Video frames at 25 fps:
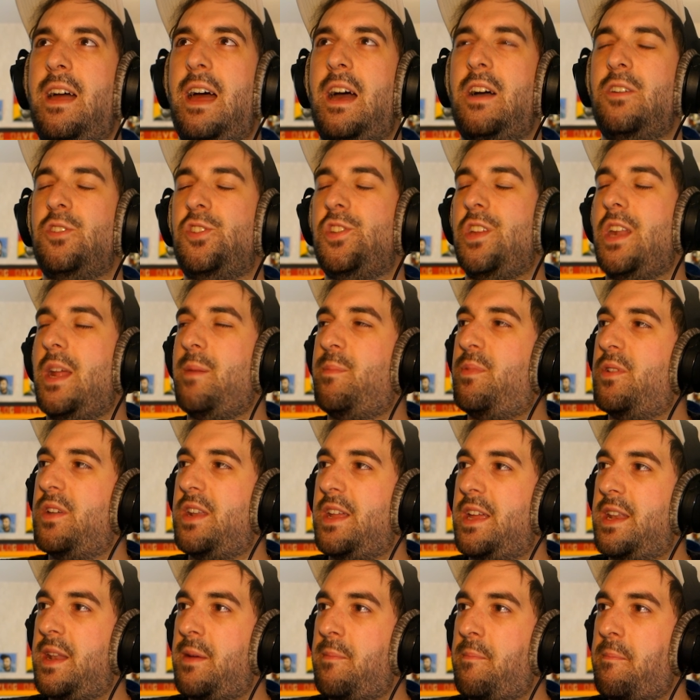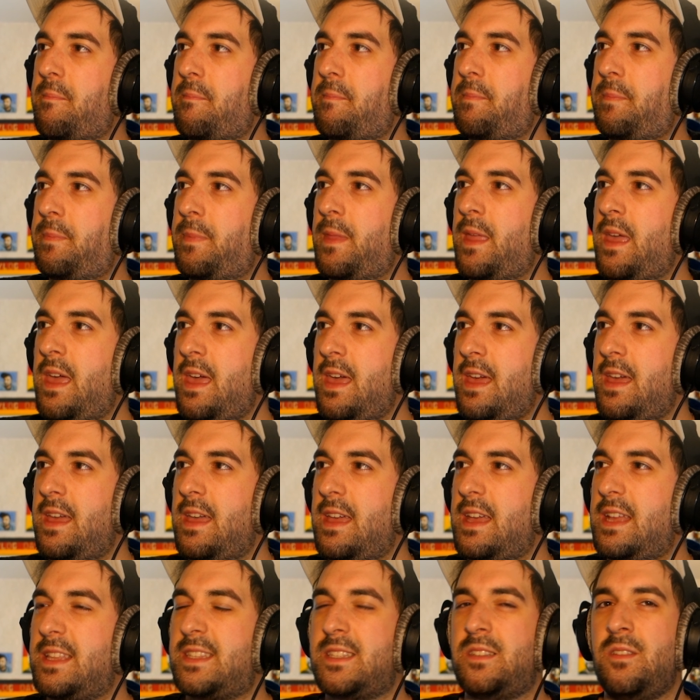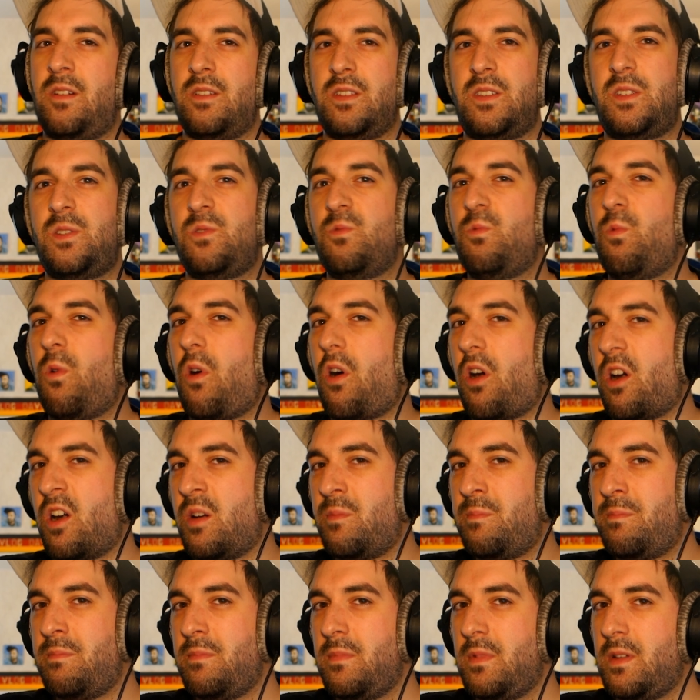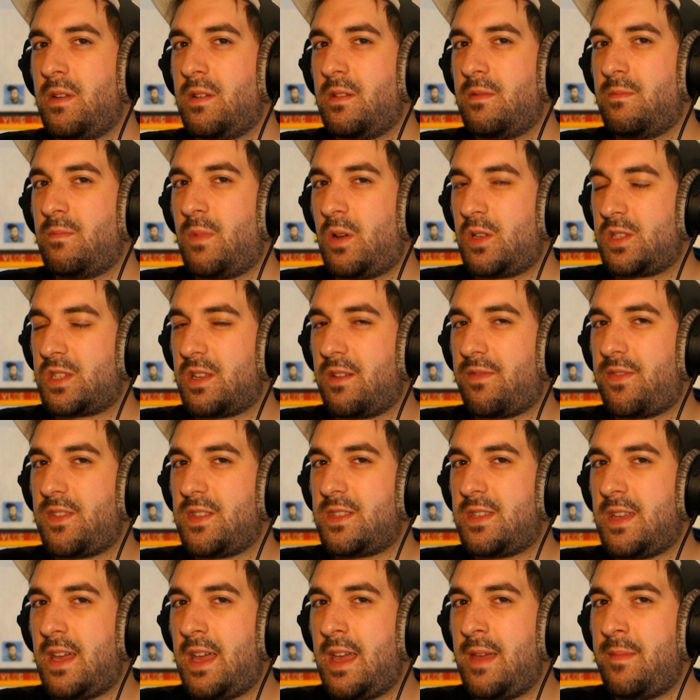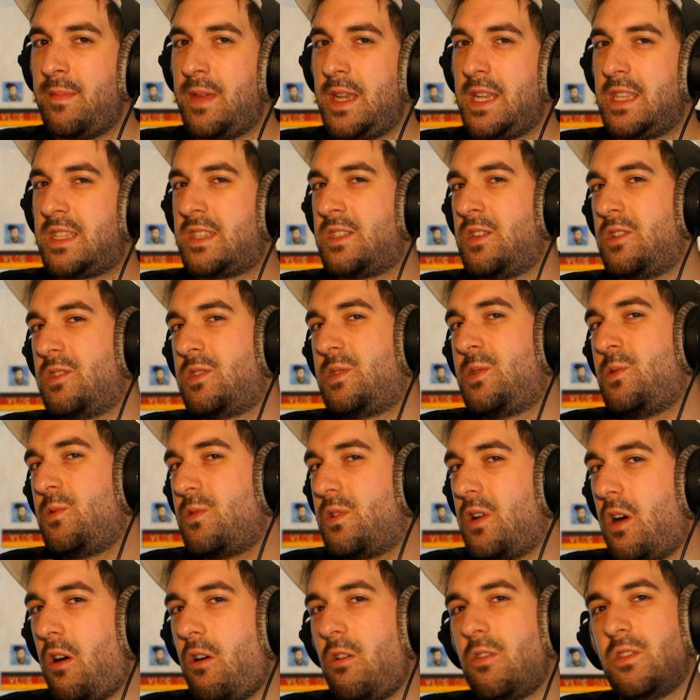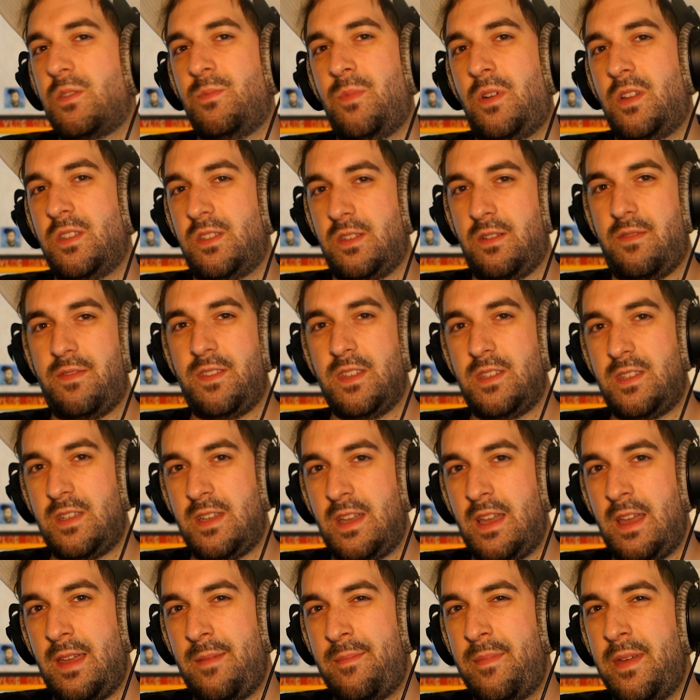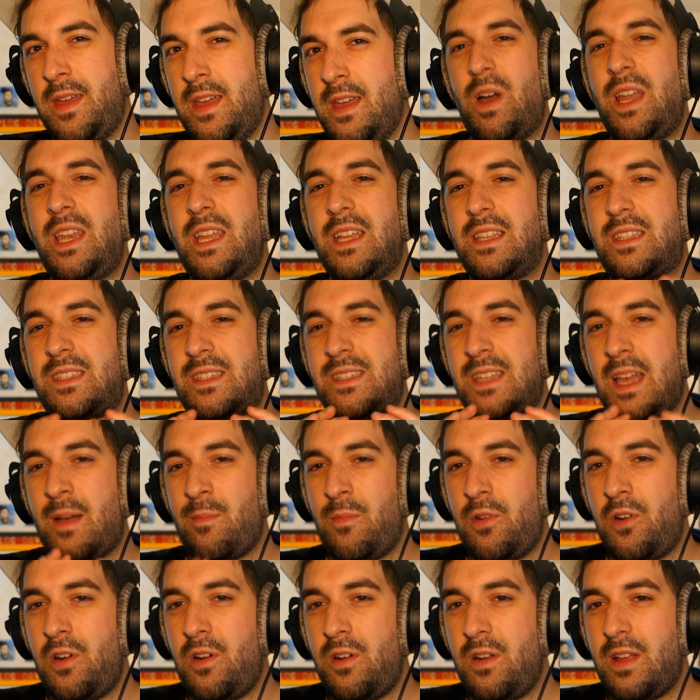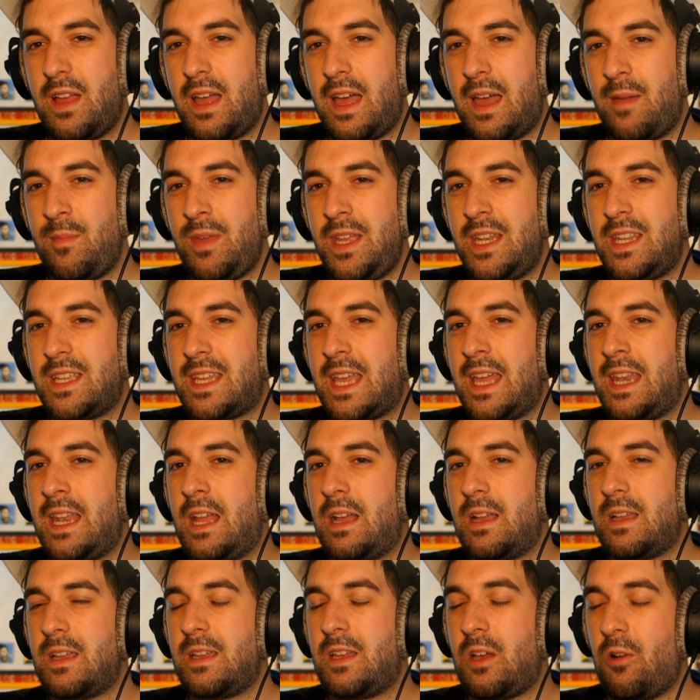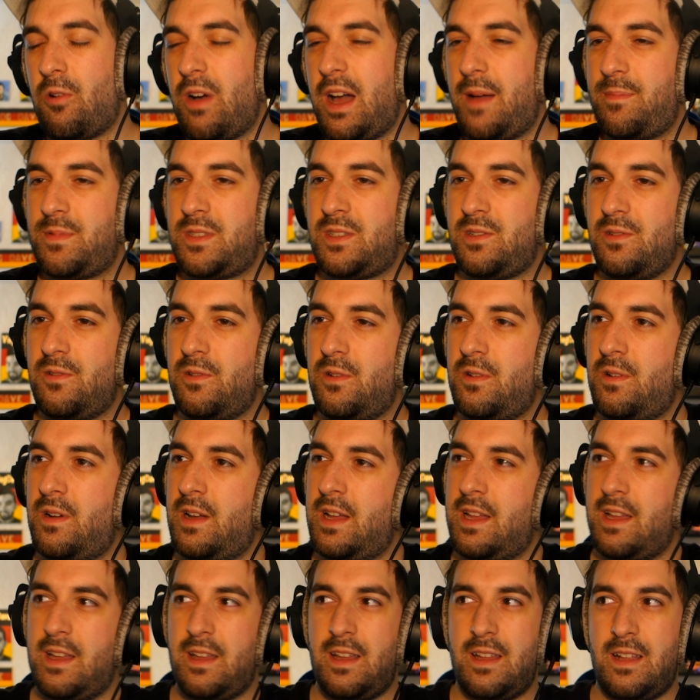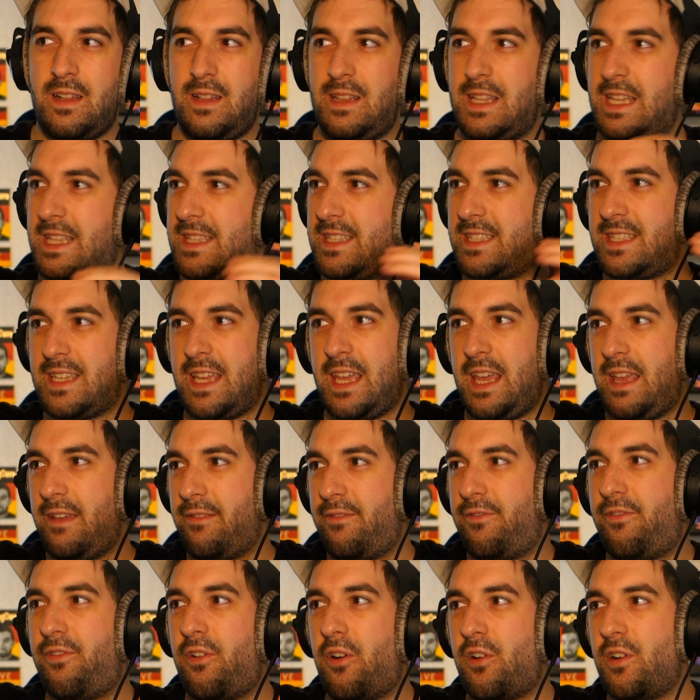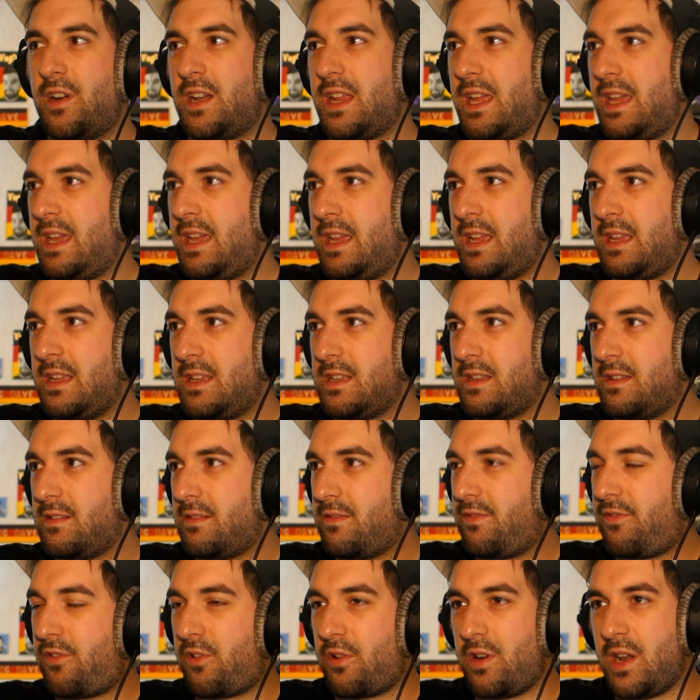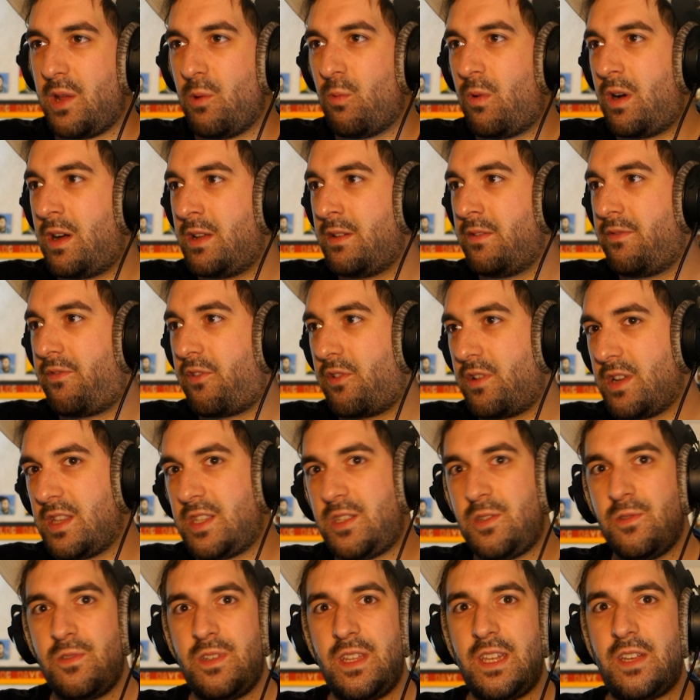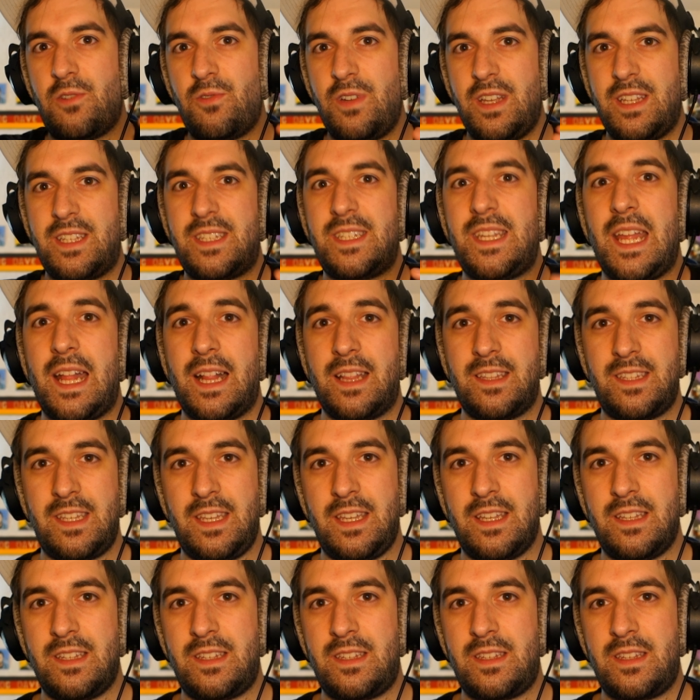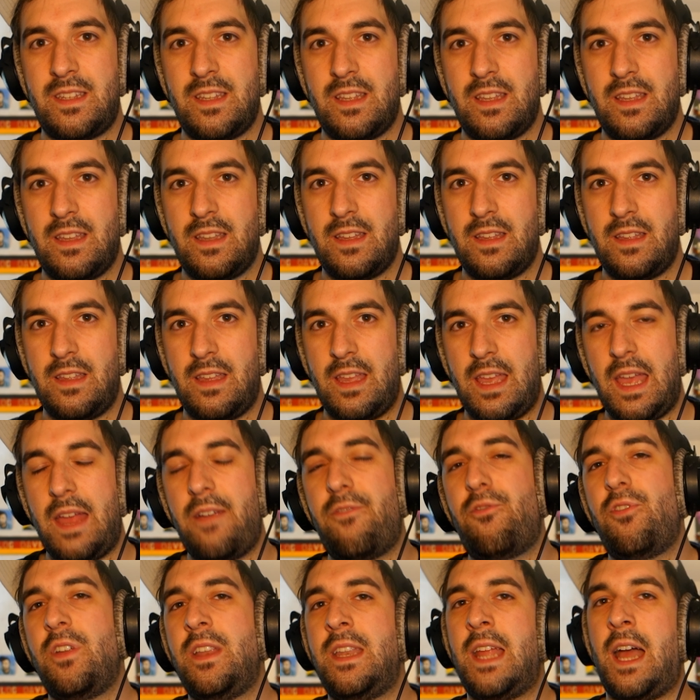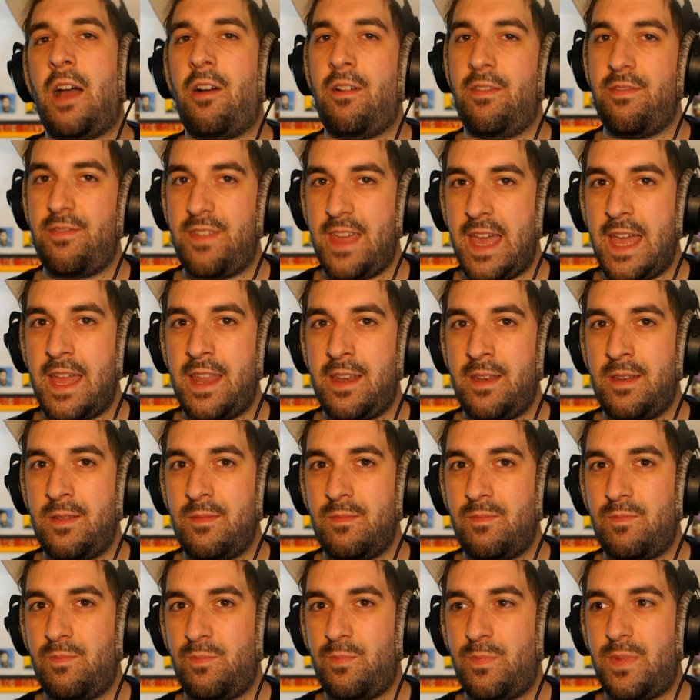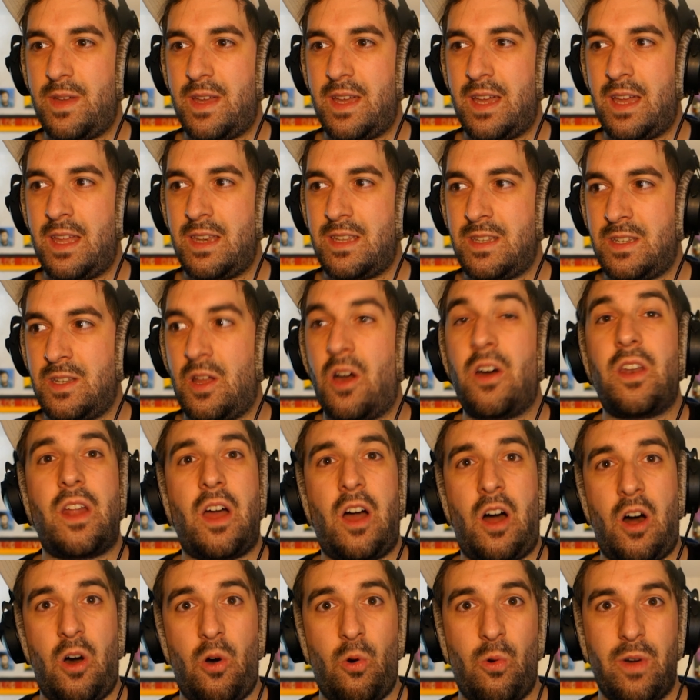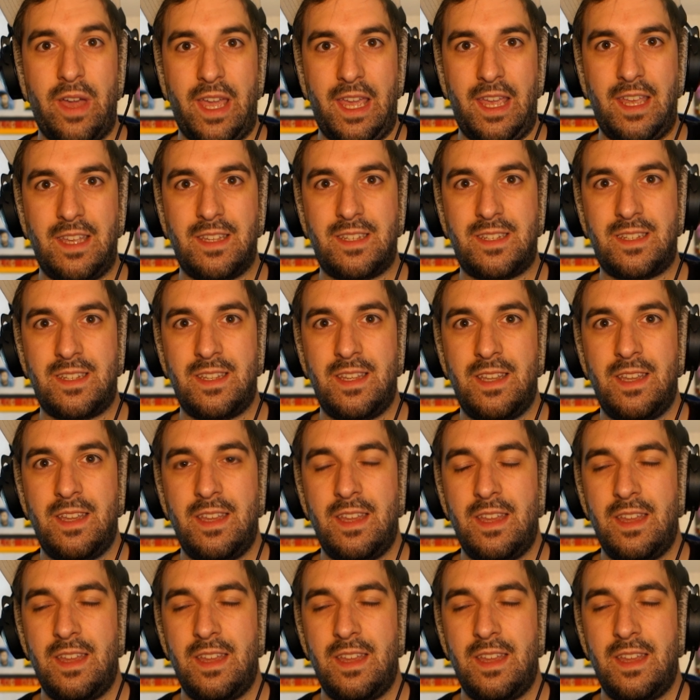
how should I put it? It's not too warm most of the time and it's not too cold most of the time. When it's summer, I mean, it can go up to, let's say, 40, 41, 42 degrees Celsius every now and then, but not always.